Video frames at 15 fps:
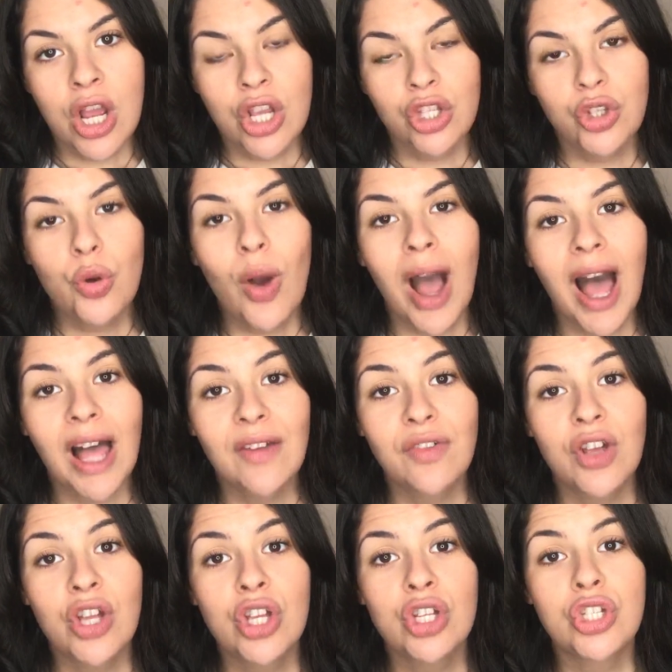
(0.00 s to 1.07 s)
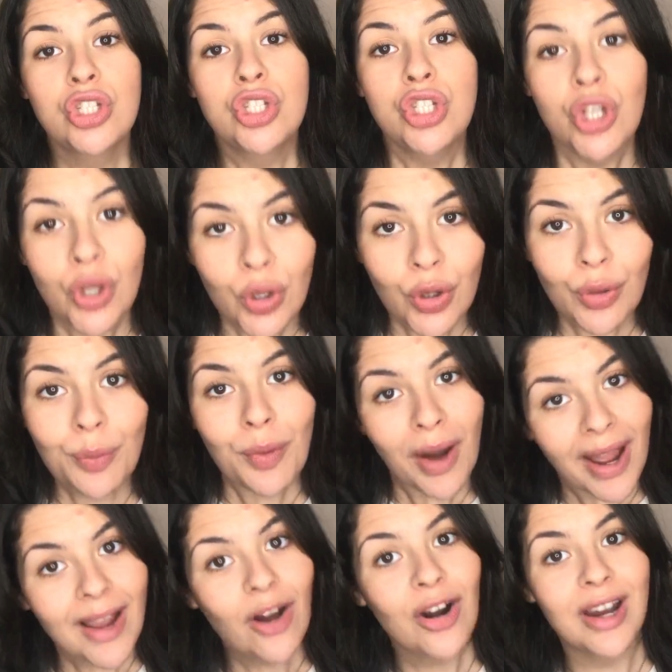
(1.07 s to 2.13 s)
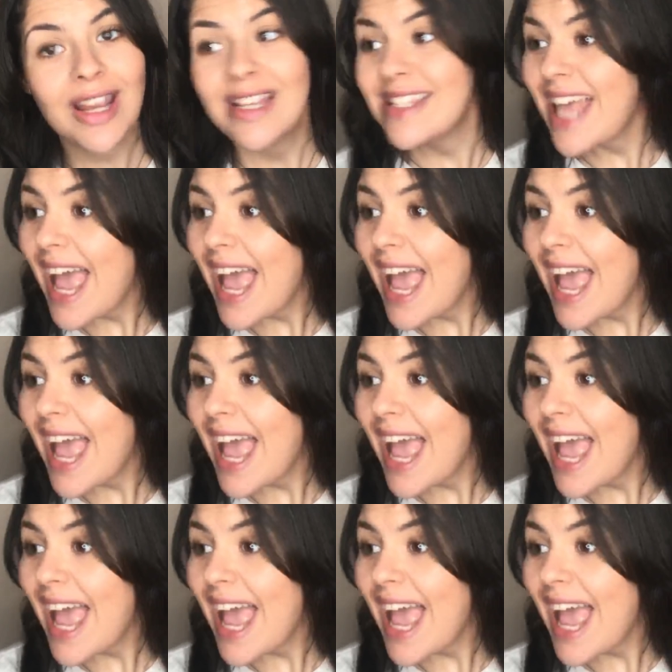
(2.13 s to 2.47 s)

you have two priorities.